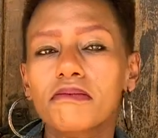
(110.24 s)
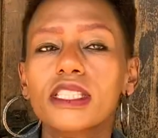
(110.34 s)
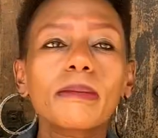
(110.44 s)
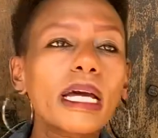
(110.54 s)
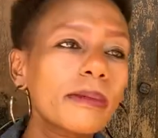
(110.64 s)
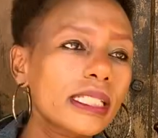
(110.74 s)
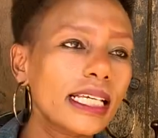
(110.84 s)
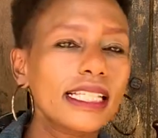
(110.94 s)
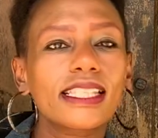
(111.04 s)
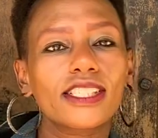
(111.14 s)
The Bible
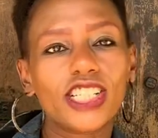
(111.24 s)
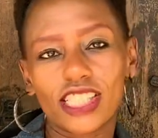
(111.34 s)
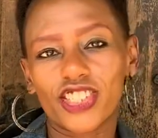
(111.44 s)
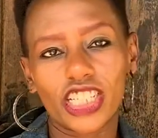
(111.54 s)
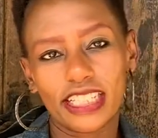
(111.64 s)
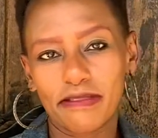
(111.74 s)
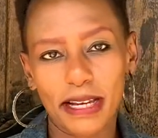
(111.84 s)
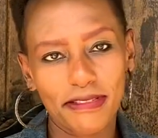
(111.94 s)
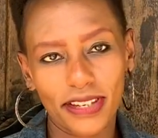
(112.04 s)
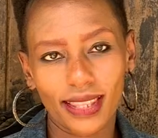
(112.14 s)
says the just shall live
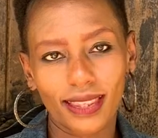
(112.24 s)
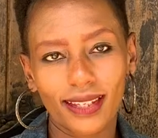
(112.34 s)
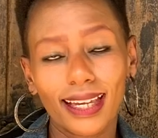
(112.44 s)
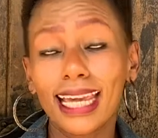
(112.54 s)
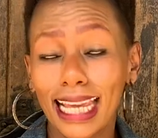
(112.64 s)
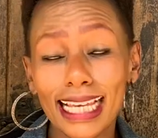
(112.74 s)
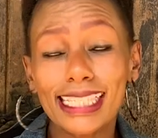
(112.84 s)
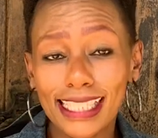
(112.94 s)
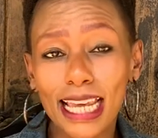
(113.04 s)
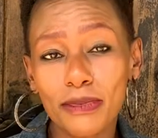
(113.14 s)
by faith.
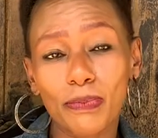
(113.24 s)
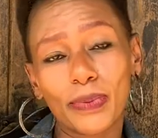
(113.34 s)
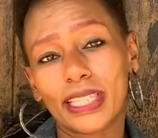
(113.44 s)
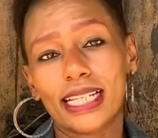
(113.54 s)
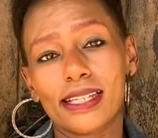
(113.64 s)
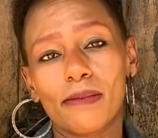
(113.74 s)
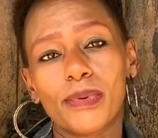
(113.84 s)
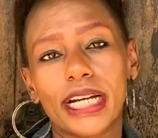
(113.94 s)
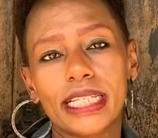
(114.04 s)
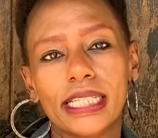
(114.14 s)
It's time to put that in
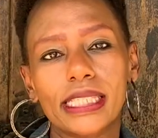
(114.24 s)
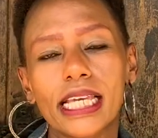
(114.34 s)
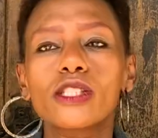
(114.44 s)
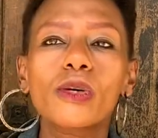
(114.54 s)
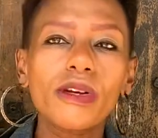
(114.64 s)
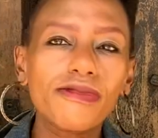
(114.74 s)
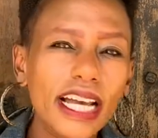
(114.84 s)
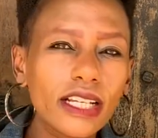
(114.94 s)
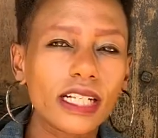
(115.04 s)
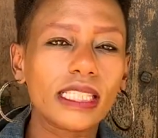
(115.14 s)
practice. And so we
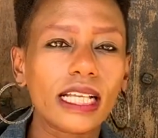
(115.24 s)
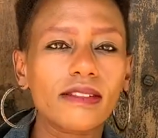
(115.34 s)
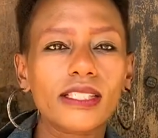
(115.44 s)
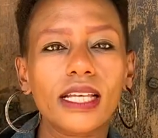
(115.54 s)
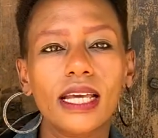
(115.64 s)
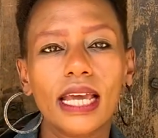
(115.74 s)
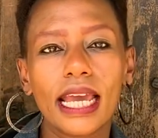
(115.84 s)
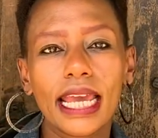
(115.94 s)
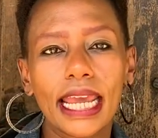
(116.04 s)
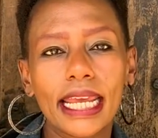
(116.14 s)
find ourselves
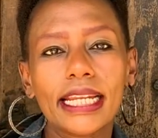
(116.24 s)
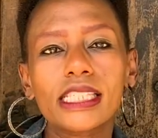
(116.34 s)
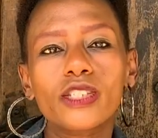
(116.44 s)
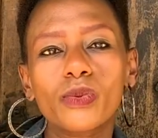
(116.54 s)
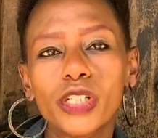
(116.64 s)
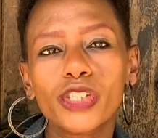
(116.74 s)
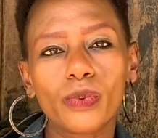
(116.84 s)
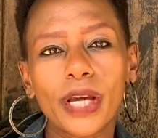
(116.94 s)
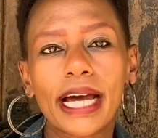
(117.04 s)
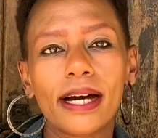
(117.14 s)
in a situation
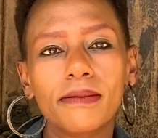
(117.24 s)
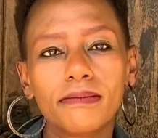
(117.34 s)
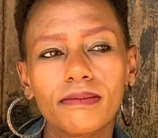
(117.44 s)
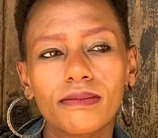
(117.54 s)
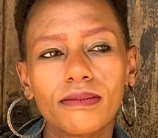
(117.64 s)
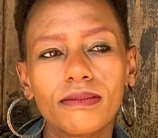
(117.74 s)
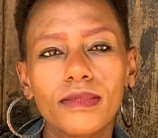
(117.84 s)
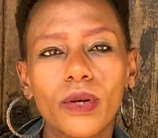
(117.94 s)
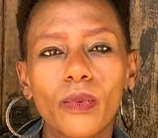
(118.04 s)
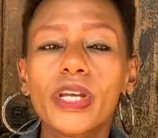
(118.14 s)
where
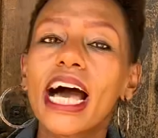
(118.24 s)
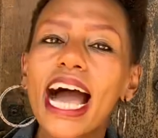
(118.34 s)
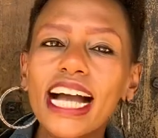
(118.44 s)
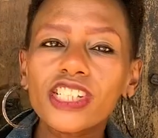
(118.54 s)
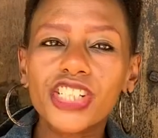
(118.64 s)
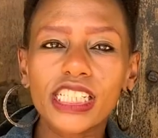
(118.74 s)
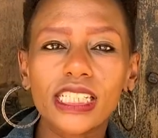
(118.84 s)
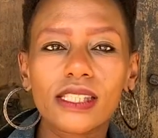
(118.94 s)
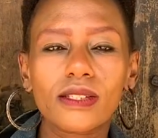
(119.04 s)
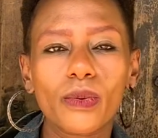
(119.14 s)
we are anxious,
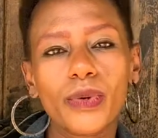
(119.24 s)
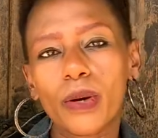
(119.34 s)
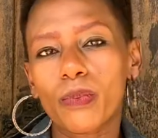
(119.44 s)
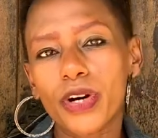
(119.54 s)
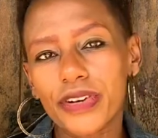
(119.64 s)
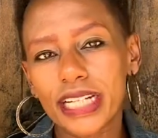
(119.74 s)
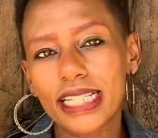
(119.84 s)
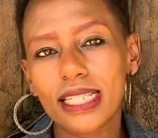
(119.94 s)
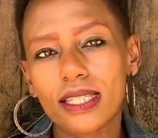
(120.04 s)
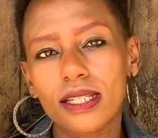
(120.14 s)
we are
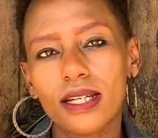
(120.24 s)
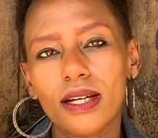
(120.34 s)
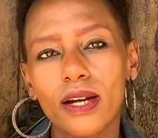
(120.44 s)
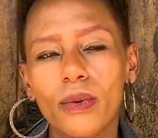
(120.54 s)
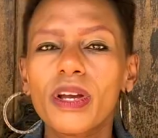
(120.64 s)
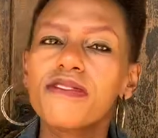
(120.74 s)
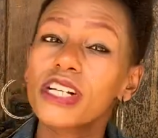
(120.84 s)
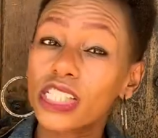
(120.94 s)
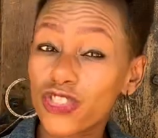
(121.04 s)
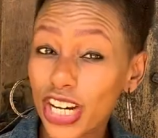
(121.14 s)
worried, we are
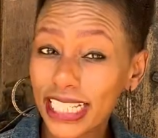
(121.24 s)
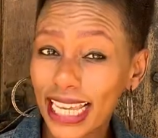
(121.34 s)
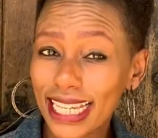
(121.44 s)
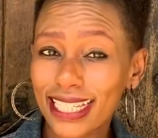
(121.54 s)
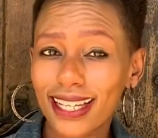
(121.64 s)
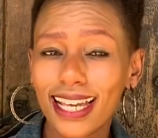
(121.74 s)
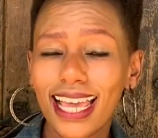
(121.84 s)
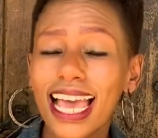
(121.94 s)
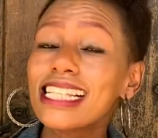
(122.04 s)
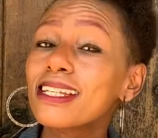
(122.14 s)
frustrated,
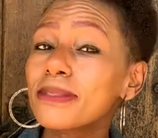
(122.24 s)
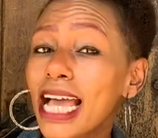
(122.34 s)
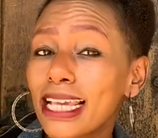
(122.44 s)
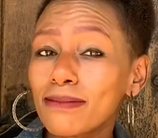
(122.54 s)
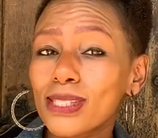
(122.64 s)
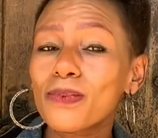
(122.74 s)
and sometimes